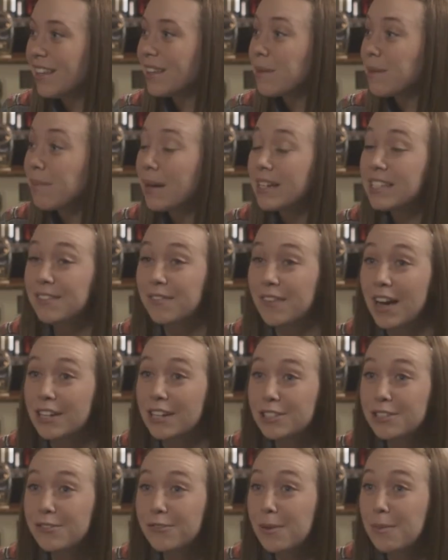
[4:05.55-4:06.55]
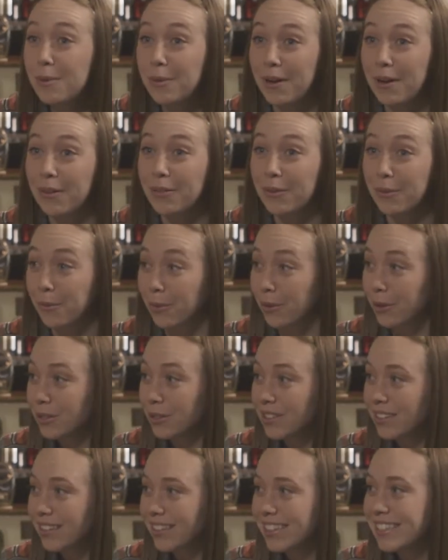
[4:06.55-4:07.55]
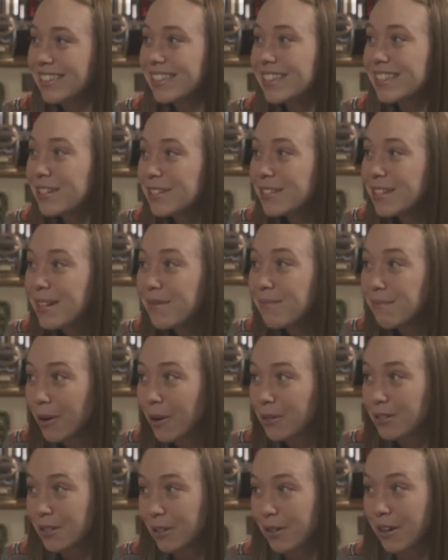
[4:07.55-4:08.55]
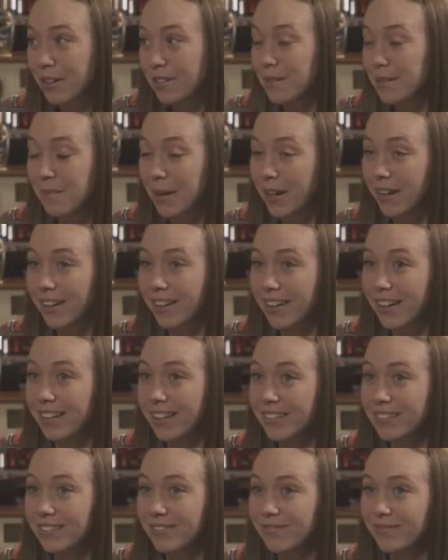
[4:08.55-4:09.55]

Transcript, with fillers: that buys fashion from around the world and sells it in malls across America.